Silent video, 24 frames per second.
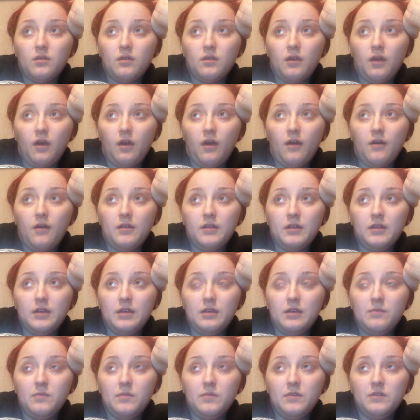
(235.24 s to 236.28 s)
I can't
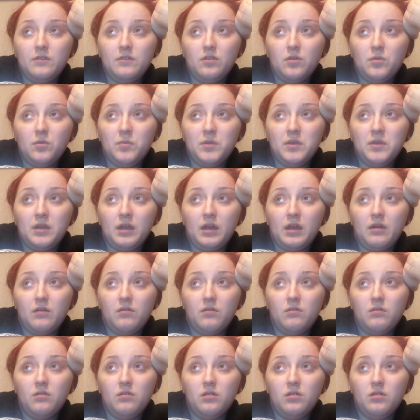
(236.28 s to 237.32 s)
keep this up and
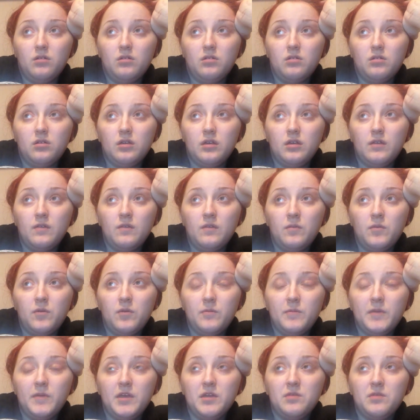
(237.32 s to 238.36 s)
down. And they
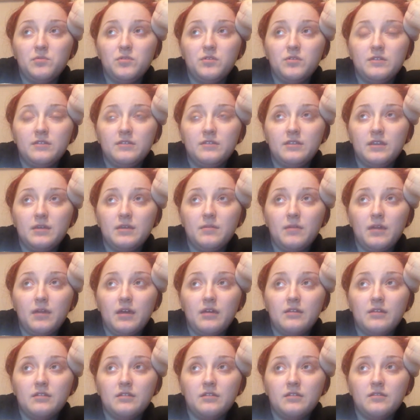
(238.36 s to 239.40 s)
put me on a mood
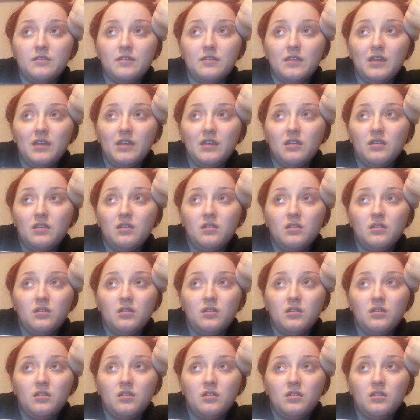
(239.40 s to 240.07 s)
stabilizer and then